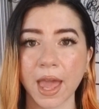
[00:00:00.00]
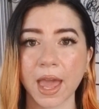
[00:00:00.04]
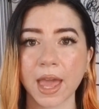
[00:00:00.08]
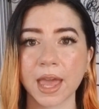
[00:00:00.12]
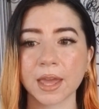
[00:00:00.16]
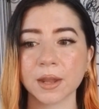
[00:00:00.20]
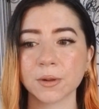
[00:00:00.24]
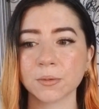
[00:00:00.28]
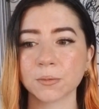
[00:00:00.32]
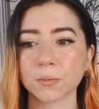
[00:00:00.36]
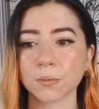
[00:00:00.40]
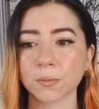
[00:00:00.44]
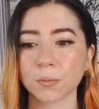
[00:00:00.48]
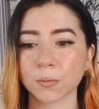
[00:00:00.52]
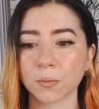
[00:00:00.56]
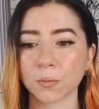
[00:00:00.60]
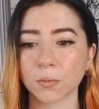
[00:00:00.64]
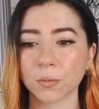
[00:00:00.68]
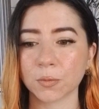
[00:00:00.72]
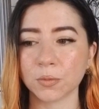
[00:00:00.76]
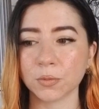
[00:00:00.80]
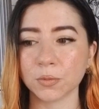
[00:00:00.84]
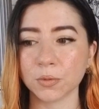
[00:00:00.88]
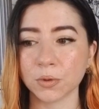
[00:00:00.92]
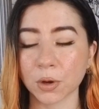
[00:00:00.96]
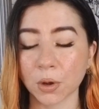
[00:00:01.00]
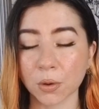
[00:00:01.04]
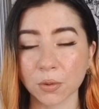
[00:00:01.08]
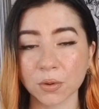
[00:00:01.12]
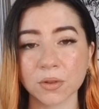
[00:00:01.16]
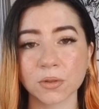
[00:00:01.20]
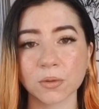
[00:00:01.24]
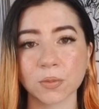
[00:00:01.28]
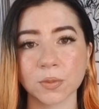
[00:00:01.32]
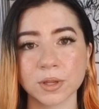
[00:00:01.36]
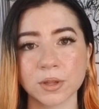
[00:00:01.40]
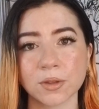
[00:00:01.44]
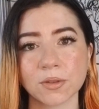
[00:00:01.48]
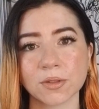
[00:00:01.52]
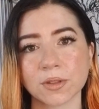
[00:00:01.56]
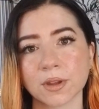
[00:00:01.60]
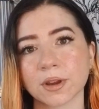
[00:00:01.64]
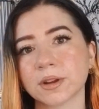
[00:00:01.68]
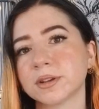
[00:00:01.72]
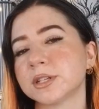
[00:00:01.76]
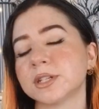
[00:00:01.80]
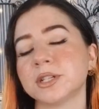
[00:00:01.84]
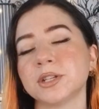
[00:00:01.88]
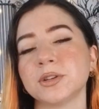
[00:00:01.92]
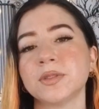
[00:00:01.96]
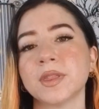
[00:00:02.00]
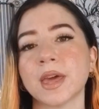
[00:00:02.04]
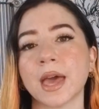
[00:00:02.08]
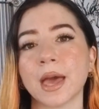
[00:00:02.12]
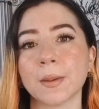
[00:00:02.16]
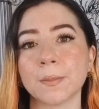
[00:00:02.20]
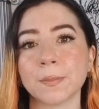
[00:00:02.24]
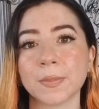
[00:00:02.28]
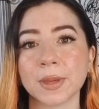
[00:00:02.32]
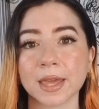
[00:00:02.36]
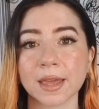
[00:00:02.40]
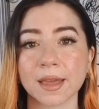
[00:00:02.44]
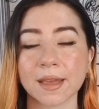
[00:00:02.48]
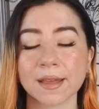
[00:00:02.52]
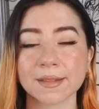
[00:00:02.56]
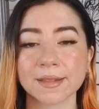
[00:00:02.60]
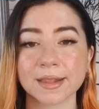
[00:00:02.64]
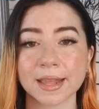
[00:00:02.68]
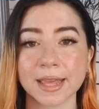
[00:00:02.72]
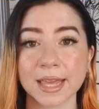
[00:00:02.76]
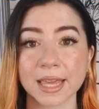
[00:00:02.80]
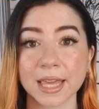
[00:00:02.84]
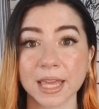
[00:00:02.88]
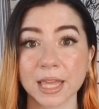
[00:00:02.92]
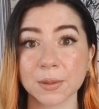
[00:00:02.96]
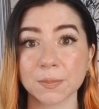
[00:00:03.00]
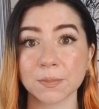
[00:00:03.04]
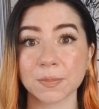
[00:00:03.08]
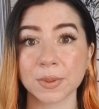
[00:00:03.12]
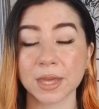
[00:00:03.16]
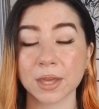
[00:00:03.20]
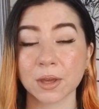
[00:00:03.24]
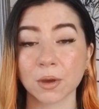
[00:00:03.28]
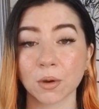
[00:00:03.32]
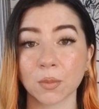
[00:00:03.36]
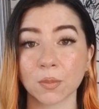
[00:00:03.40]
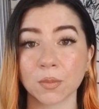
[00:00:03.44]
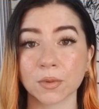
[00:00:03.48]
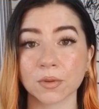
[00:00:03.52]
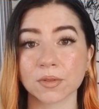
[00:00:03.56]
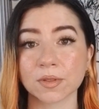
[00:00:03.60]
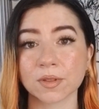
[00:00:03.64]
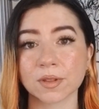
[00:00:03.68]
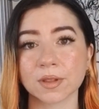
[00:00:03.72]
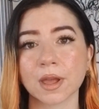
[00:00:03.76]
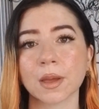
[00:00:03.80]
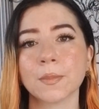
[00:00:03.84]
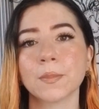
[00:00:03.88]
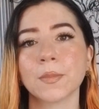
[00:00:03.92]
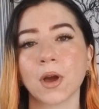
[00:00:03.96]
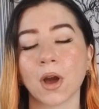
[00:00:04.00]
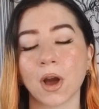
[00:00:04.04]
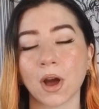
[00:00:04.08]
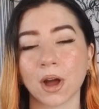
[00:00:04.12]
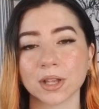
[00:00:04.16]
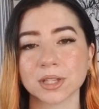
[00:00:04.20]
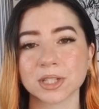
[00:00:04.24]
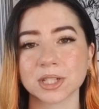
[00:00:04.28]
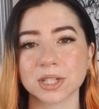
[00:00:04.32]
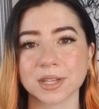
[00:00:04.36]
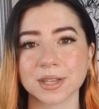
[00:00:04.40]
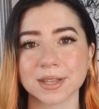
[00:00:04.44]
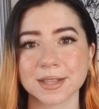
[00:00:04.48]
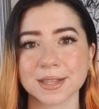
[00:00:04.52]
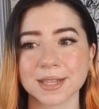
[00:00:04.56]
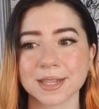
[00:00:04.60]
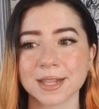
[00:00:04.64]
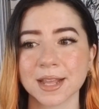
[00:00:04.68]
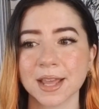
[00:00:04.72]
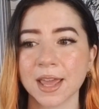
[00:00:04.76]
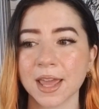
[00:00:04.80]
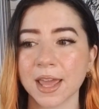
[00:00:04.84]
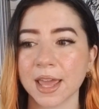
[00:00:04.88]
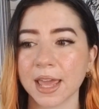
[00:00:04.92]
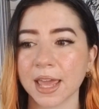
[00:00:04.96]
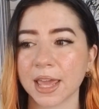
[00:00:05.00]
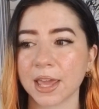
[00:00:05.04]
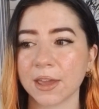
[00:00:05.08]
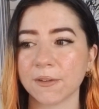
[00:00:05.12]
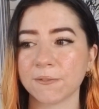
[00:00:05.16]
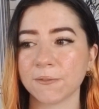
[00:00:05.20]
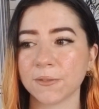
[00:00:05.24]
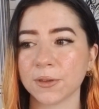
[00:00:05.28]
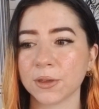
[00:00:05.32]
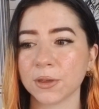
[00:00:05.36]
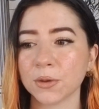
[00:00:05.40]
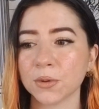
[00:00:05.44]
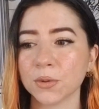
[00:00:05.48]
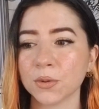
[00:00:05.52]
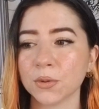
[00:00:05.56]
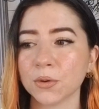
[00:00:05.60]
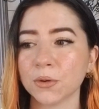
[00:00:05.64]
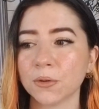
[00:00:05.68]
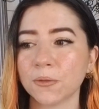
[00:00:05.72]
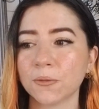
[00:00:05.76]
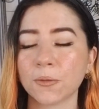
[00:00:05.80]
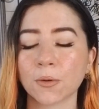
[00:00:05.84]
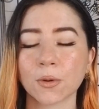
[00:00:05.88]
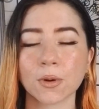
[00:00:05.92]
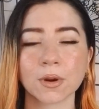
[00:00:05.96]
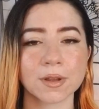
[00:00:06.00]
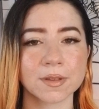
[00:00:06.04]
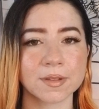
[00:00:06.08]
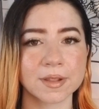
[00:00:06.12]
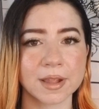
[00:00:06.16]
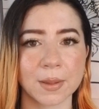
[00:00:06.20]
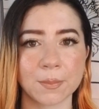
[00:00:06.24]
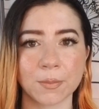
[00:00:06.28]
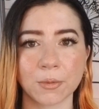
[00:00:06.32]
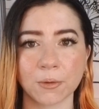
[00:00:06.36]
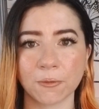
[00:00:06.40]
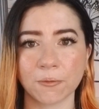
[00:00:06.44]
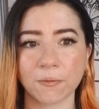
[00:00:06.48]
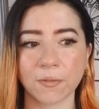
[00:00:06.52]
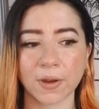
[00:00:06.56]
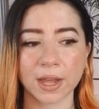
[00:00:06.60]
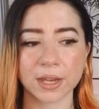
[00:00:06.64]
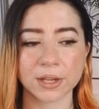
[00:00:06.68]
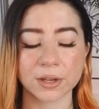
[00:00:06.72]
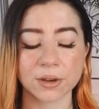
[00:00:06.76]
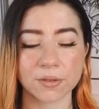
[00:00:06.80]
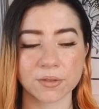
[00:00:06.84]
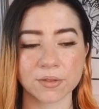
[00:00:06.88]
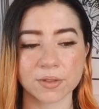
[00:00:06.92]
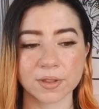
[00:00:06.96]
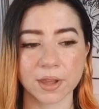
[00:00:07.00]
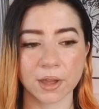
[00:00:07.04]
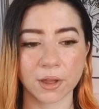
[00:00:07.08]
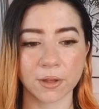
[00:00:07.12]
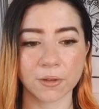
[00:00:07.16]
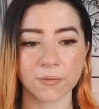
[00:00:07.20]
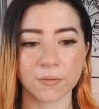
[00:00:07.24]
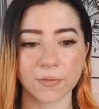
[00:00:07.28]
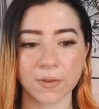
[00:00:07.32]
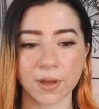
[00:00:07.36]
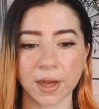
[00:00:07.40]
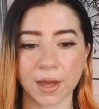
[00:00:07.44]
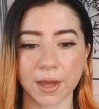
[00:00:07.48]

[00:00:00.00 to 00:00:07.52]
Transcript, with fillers: And notice when you start to do that, because it can be almost subconscious. If you, for example, find yourself